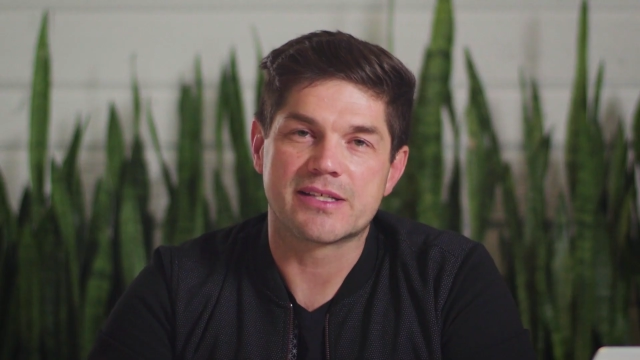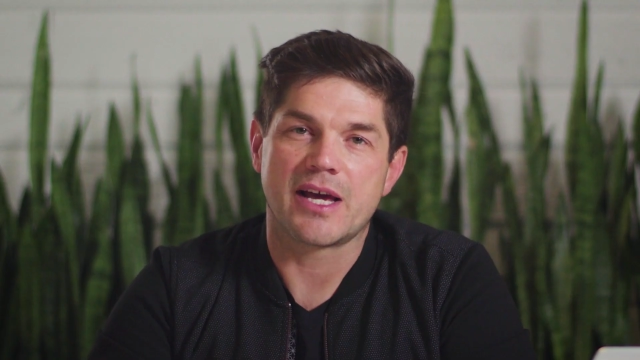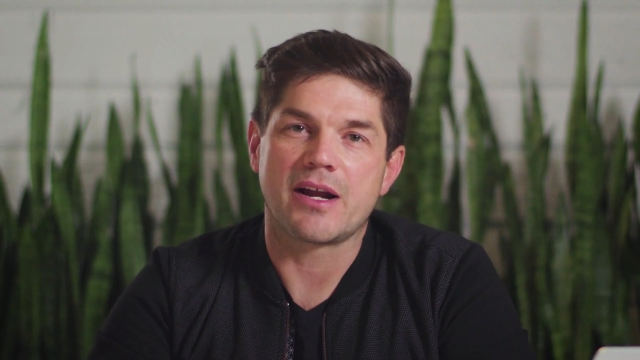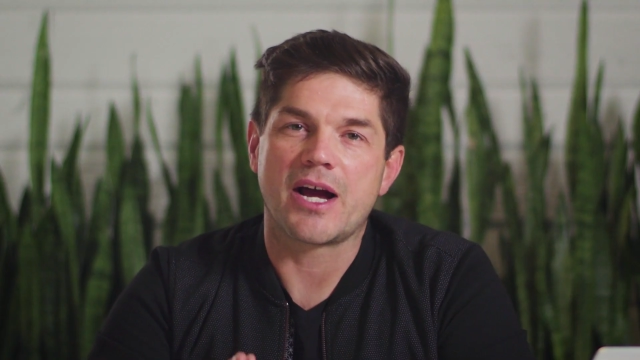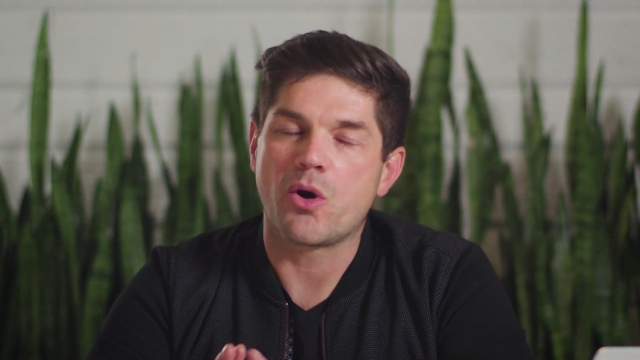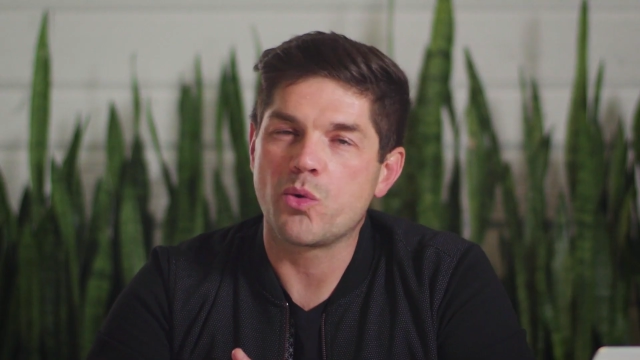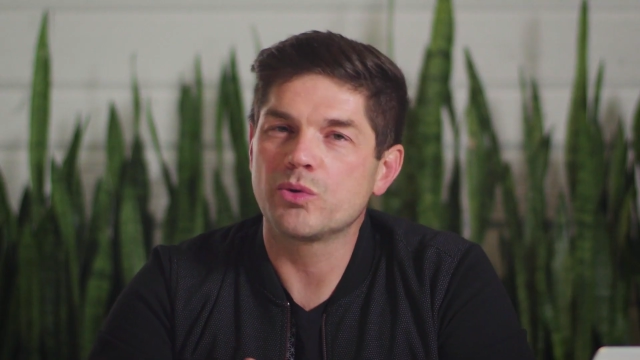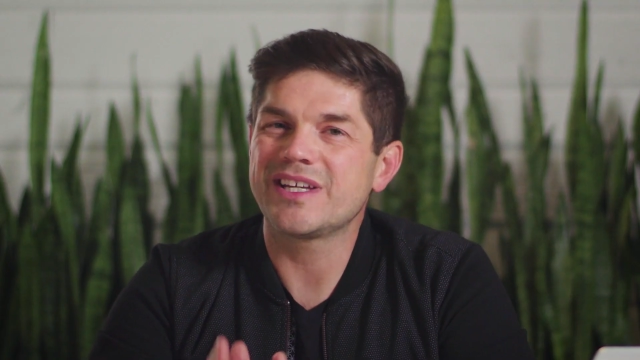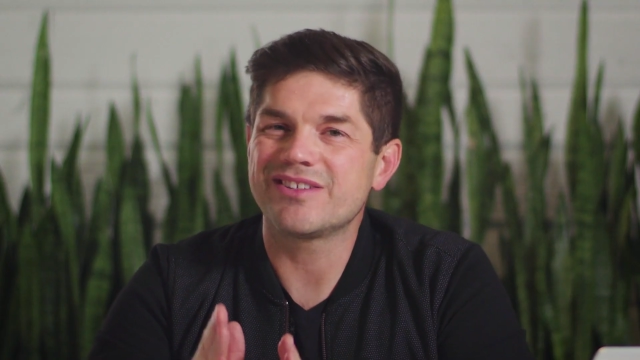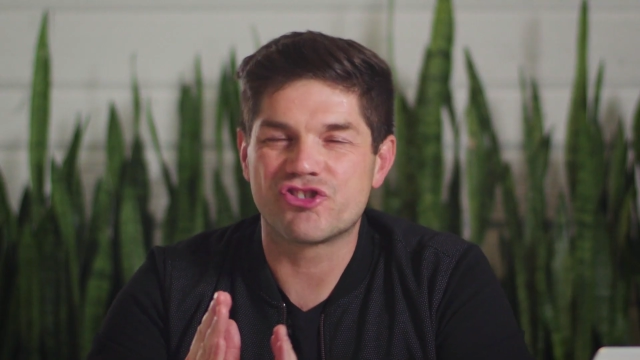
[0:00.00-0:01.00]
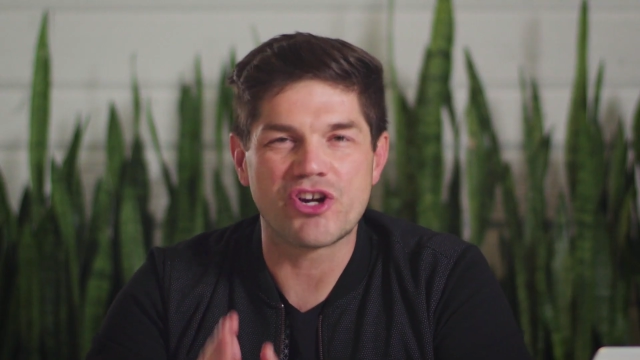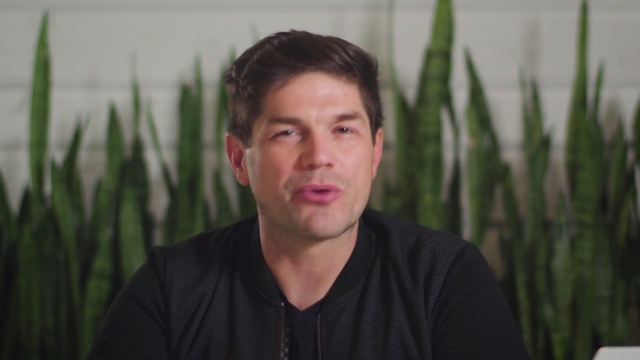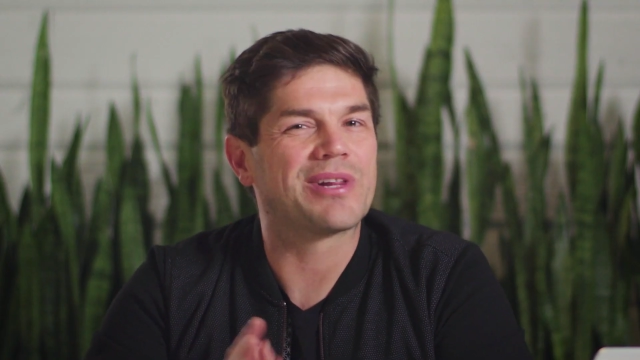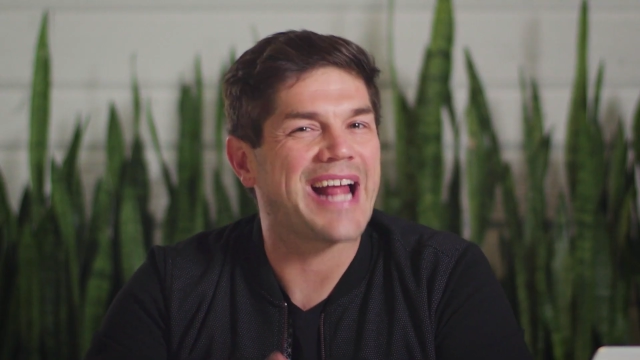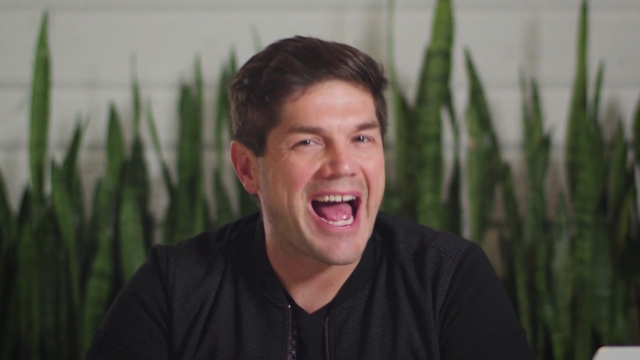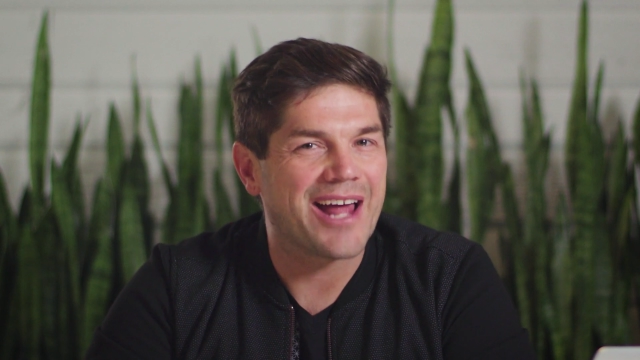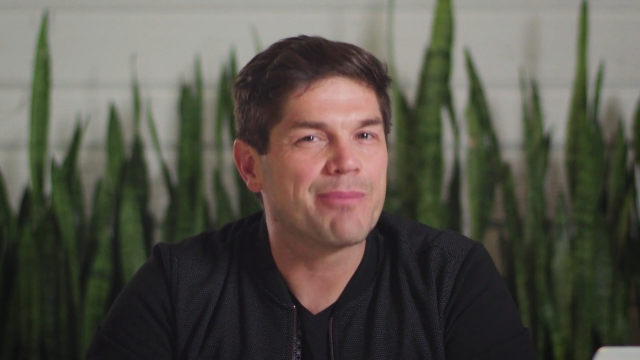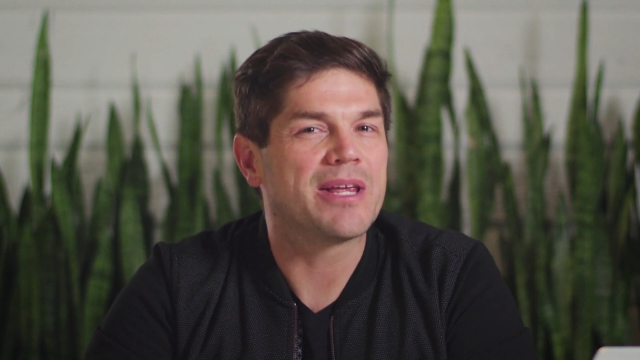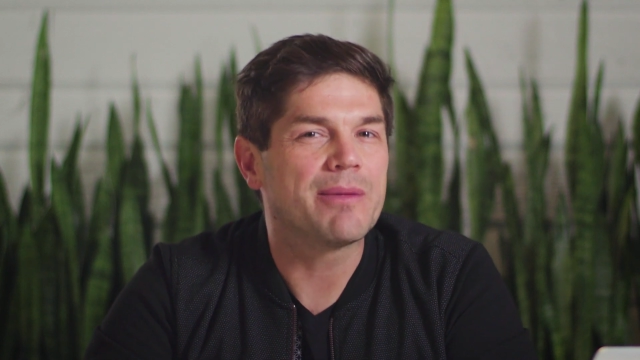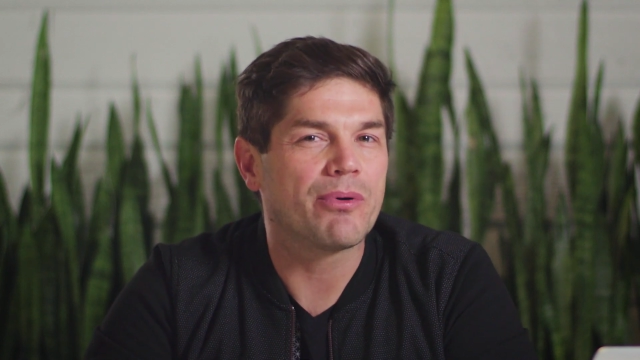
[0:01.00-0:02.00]
that I only generally add
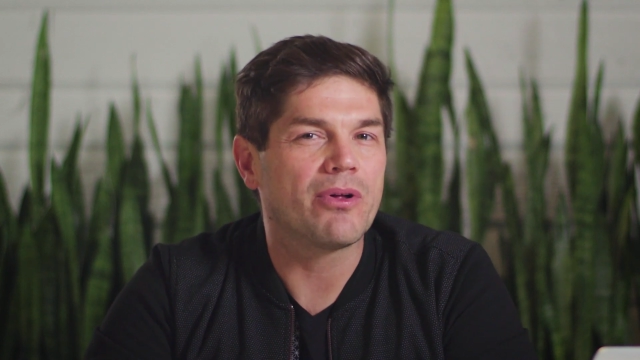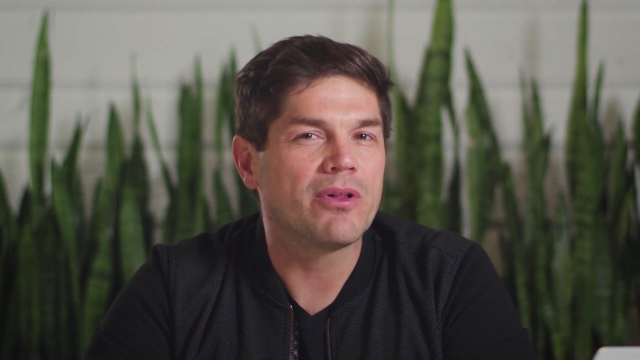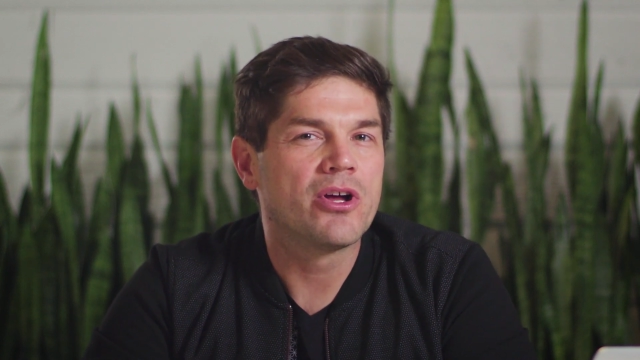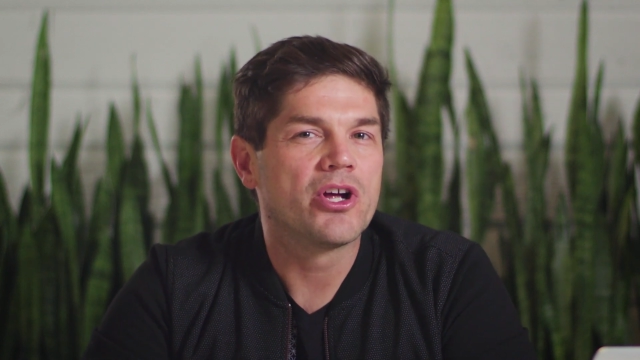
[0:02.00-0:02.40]
people